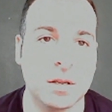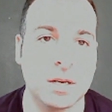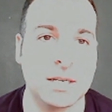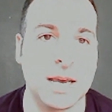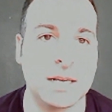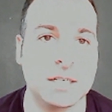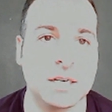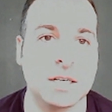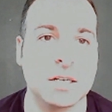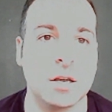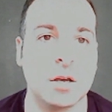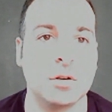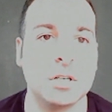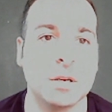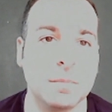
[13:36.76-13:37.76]
The test is
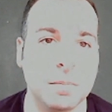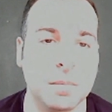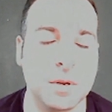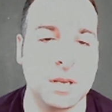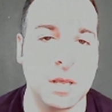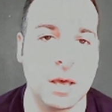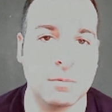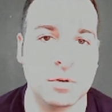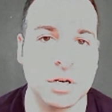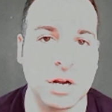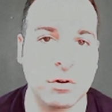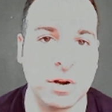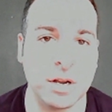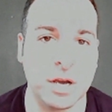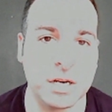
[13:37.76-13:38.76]
known to
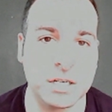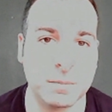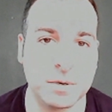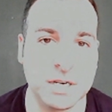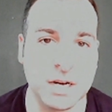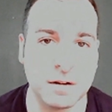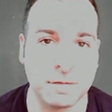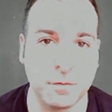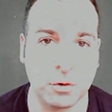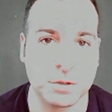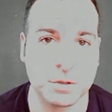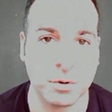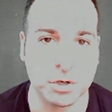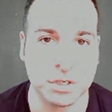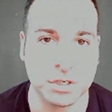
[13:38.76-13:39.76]
generate 90%
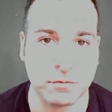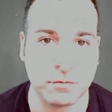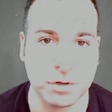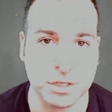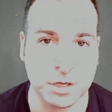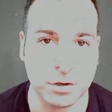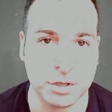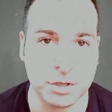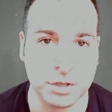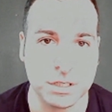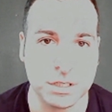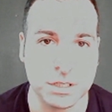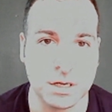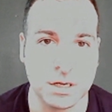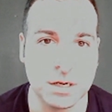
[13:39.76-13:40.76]
false positive
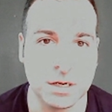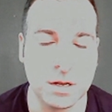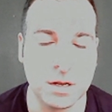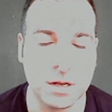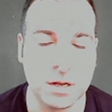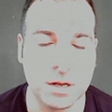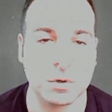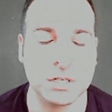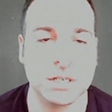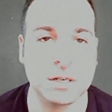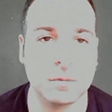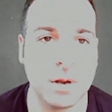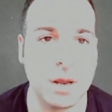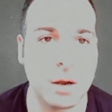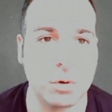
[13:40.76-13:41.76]
results, and it
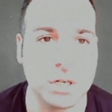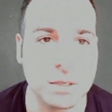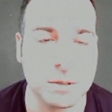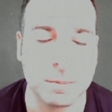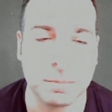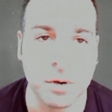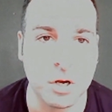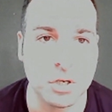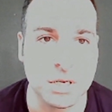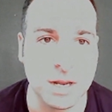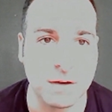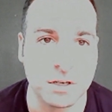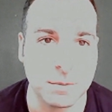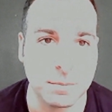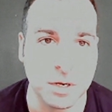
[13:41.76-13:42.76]
was supposed
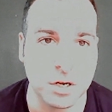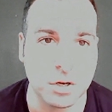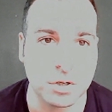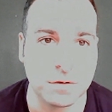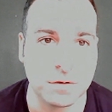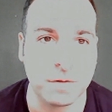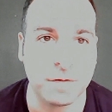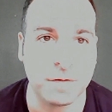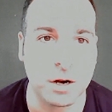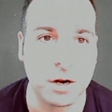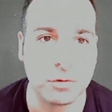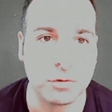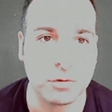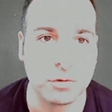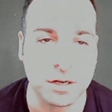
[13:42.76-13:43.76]
never to be used for a
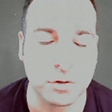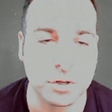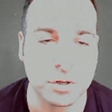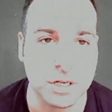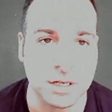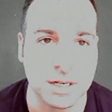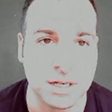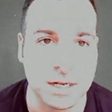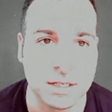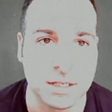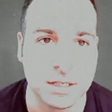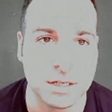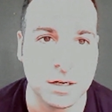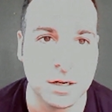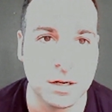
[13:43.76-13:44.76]
viral diagnostic
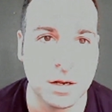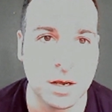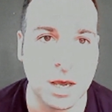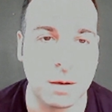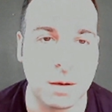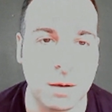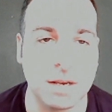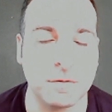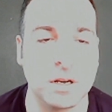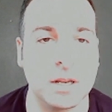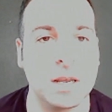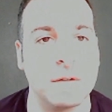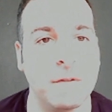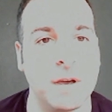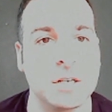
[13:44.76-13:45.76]
test. Even
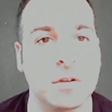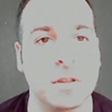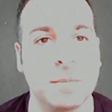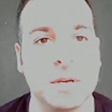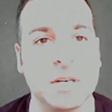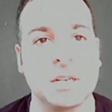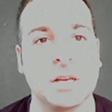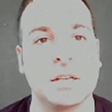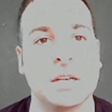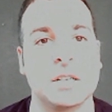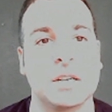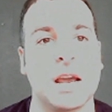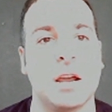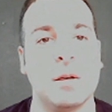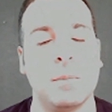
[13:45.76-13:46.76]
the inventor of the PCR
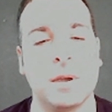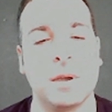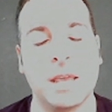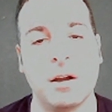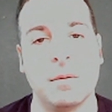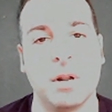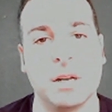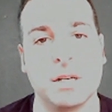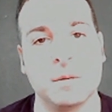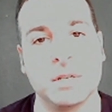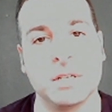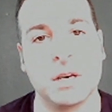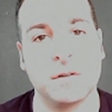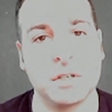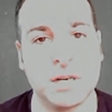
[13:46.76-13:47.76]
test, Kerry Mullis
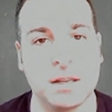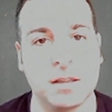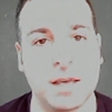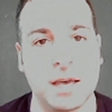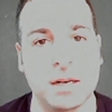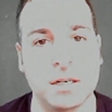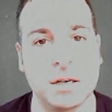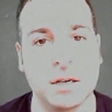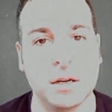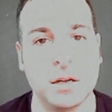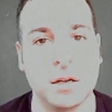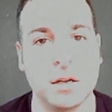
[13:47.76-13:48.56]
himself, said that.